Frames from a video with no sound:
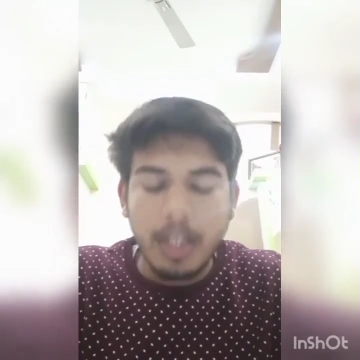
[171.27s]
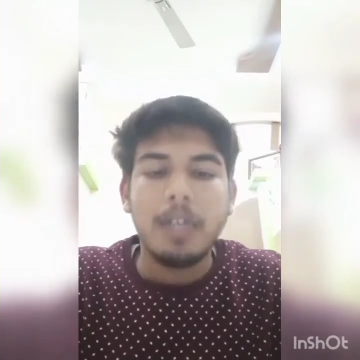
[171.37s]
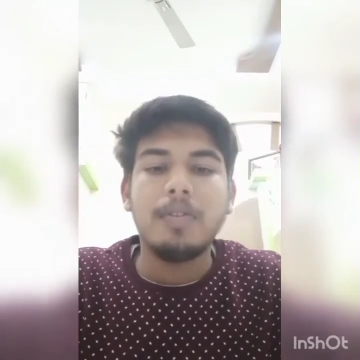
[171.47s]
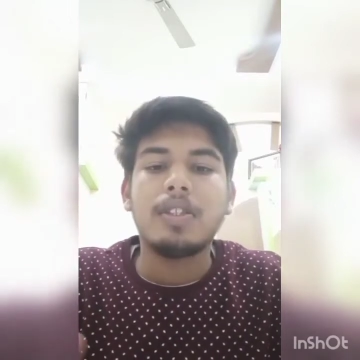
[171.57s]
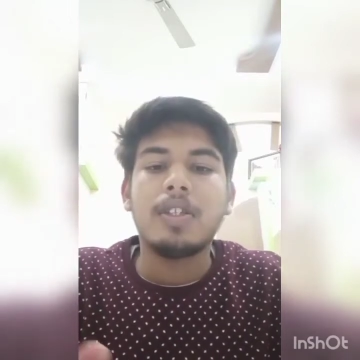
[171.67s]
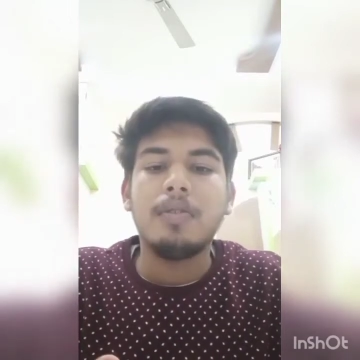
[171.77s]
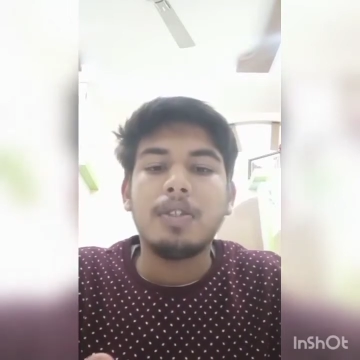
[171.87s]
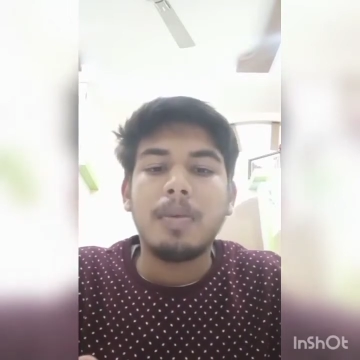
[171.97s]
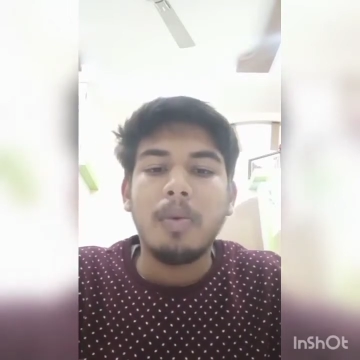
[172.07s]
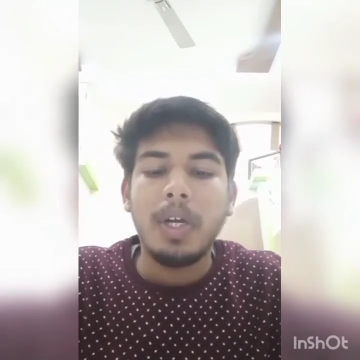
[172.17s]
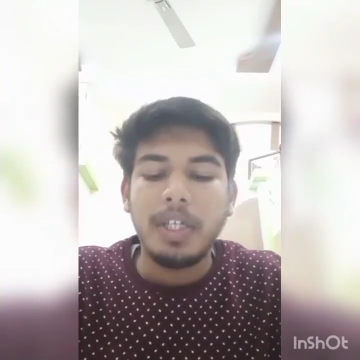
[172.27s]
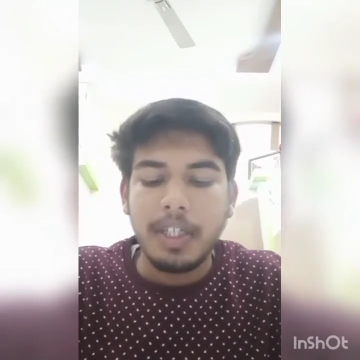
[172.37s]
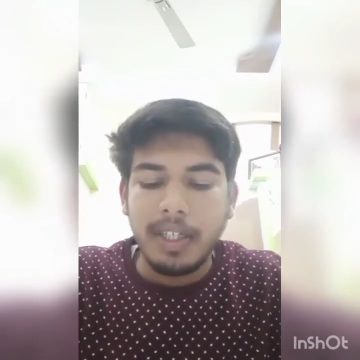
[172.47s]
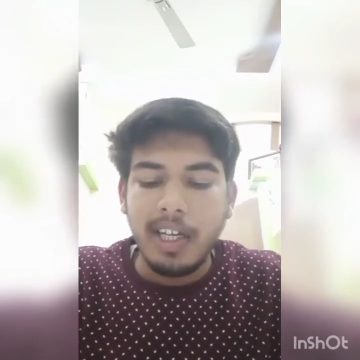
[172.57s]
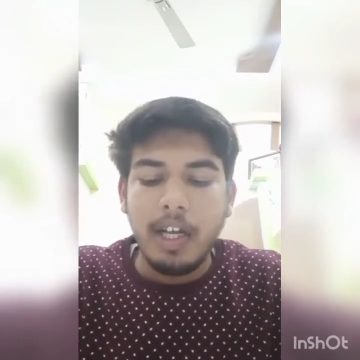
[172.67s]
if the service
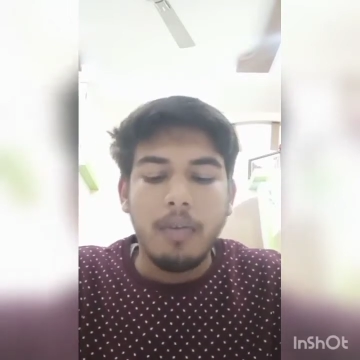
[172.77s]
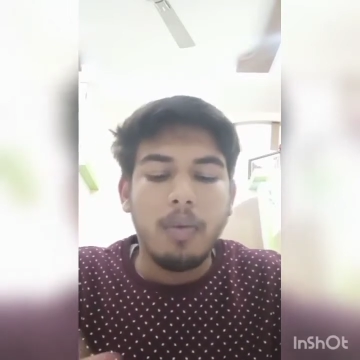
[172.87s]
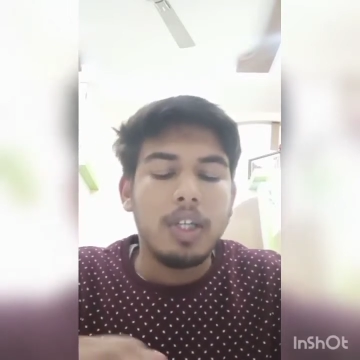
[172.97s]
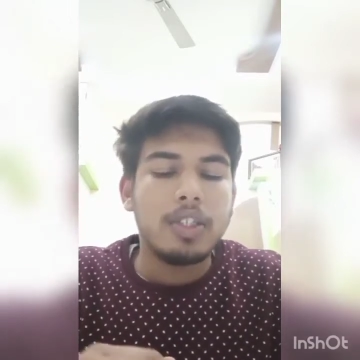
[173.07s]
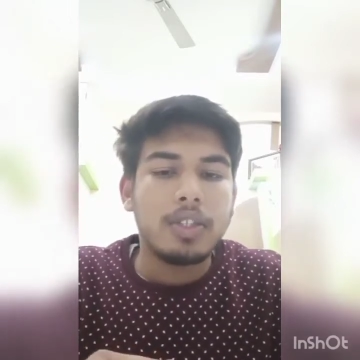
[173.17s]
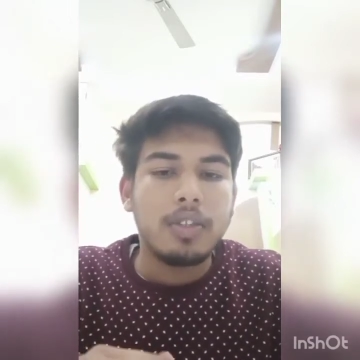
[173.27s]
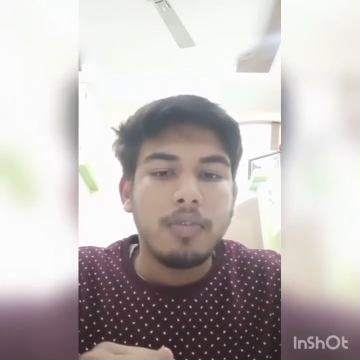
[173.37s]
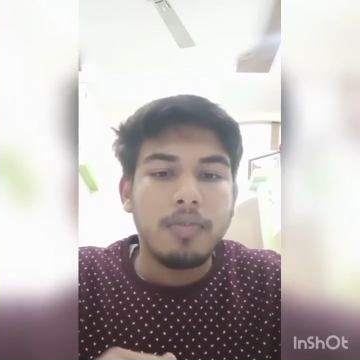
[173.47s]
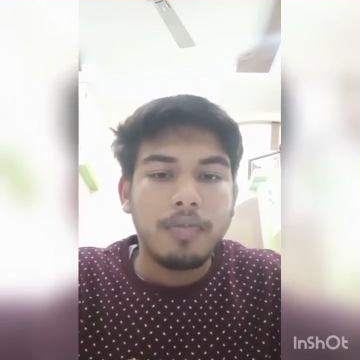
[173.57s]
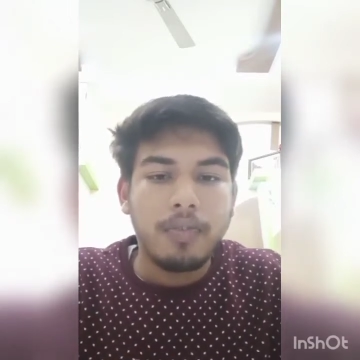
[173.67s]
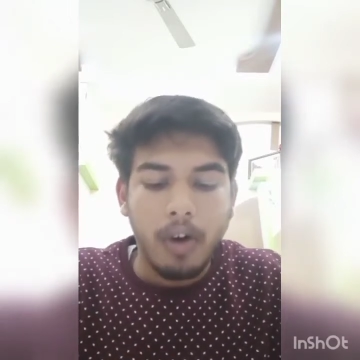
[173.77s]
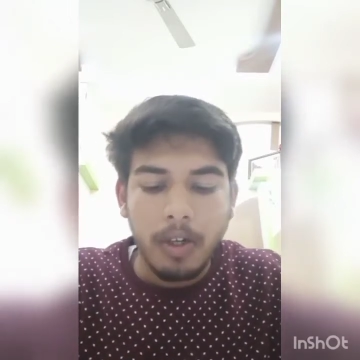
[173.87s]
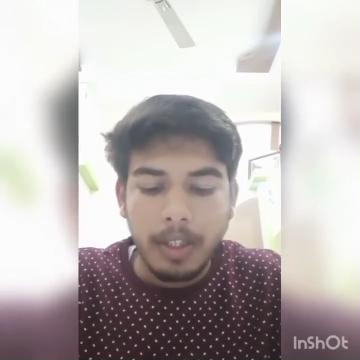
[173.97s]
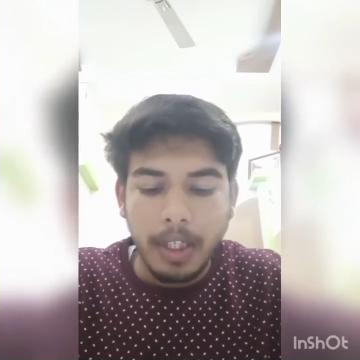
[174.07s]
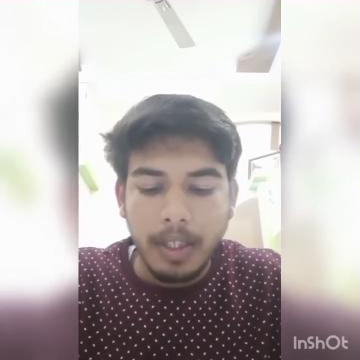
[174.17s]
provided was
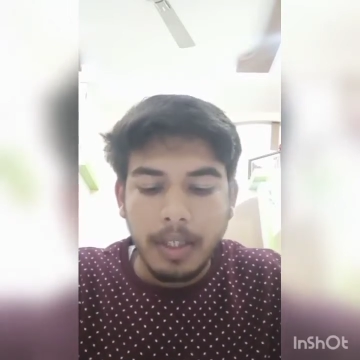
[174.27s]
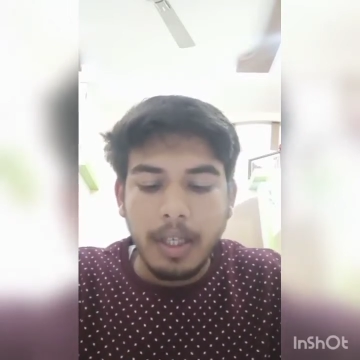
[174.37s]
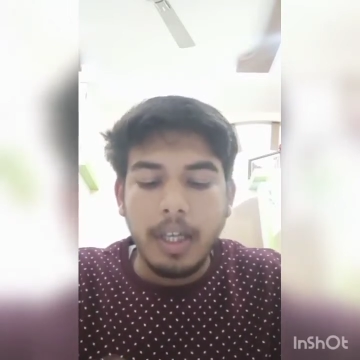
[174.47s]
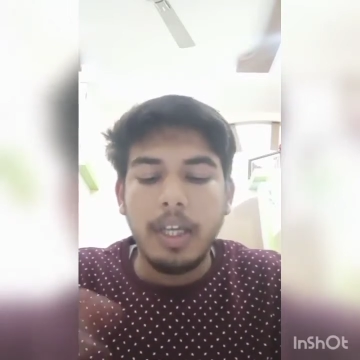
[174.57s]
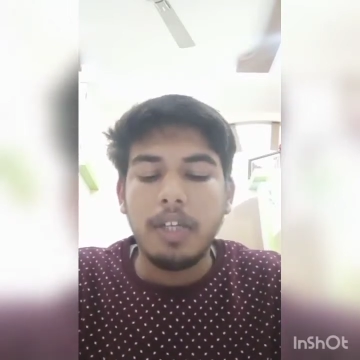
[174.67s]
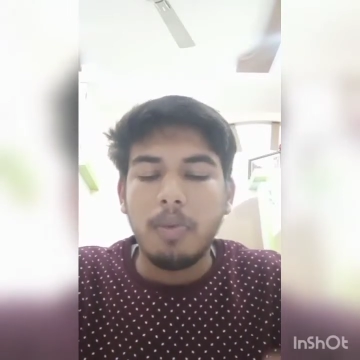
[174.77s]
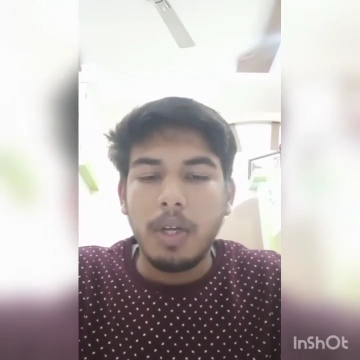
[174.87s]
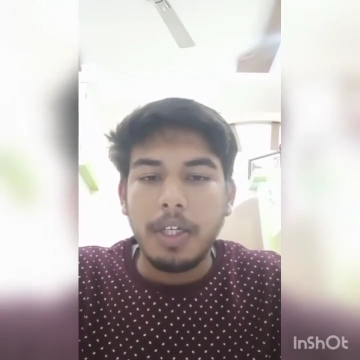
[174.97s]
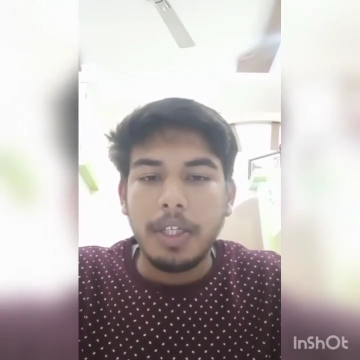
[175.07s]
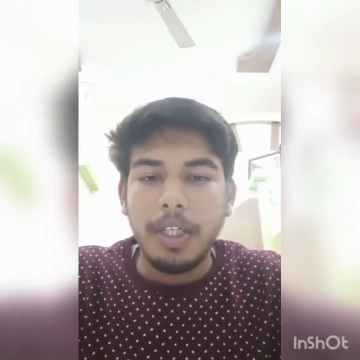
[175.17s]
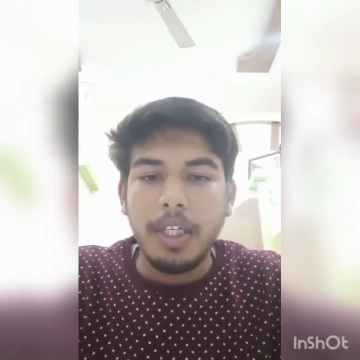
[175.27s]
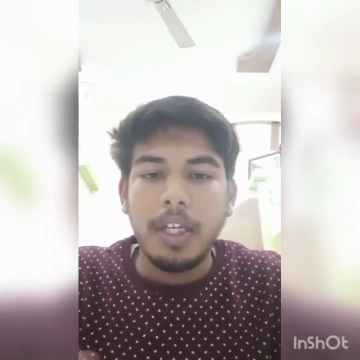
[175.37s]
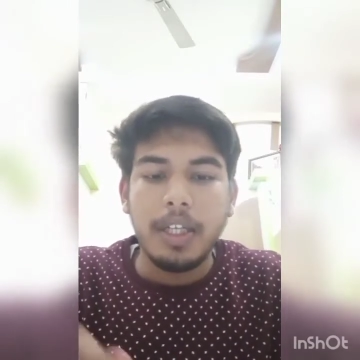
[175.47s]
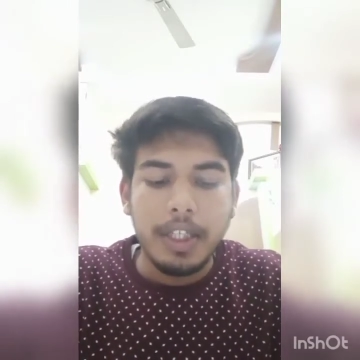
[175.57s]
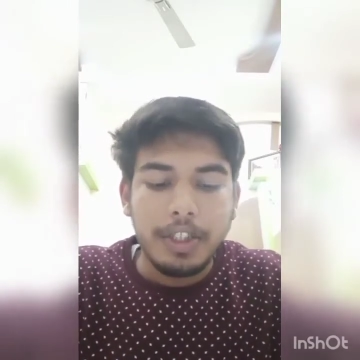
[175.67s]
faulty in quality,
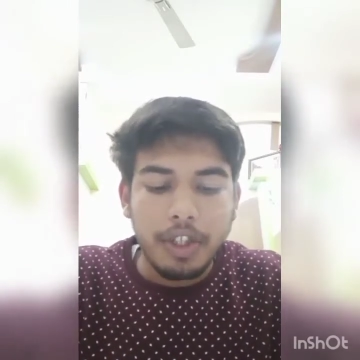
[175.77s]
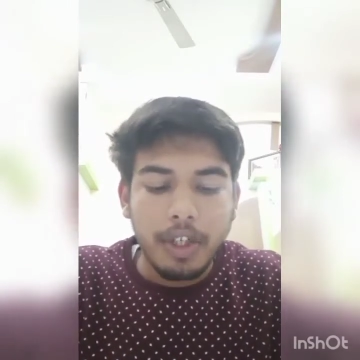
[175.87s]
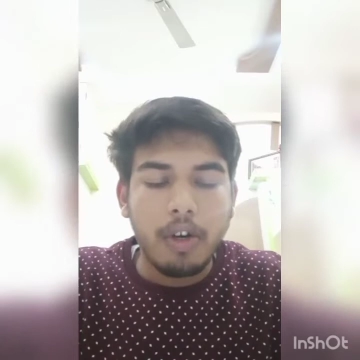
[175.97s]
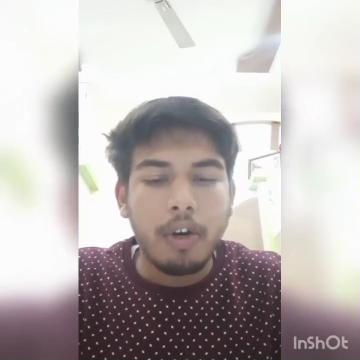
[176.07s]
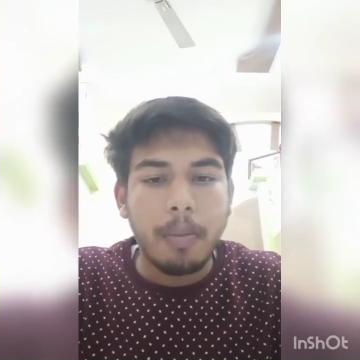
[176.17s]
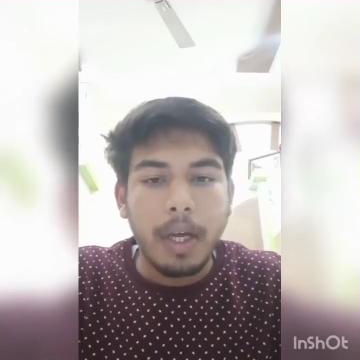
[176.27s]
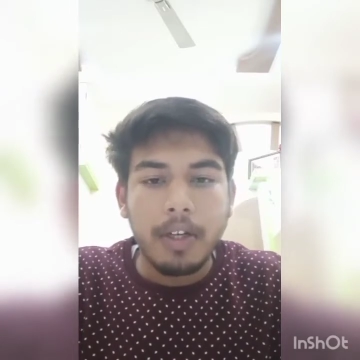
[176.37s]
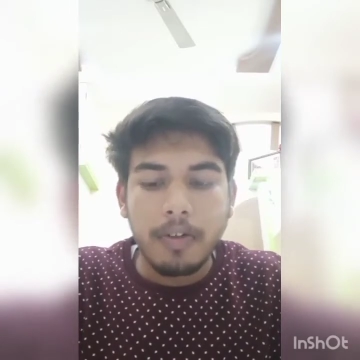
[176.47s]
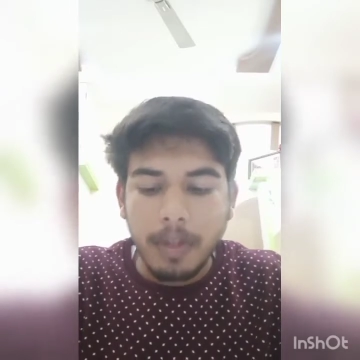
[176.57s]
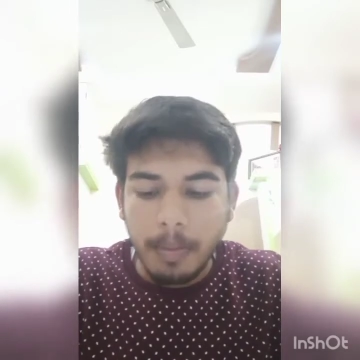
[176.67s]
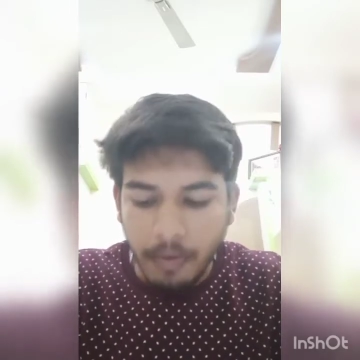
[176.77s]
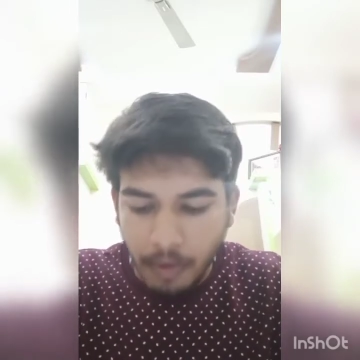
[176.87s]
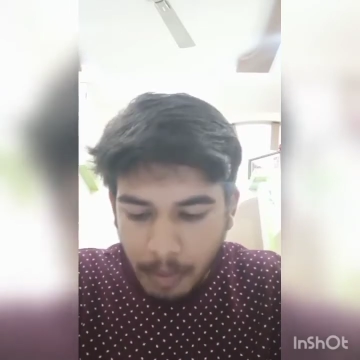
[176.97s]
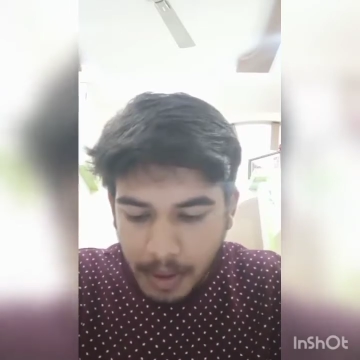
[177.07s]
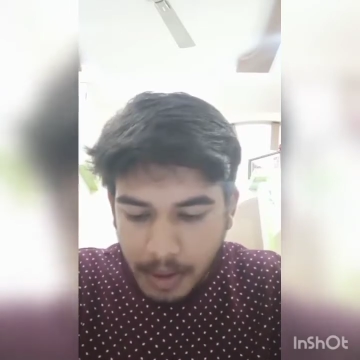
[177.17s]
nature, or manner of the
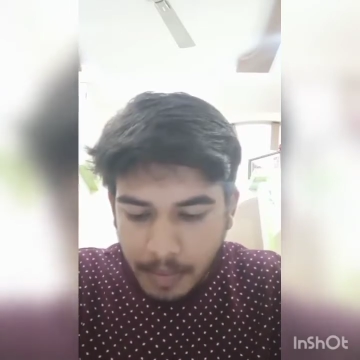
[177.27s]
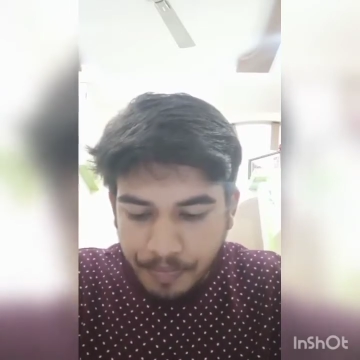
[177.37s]
performance,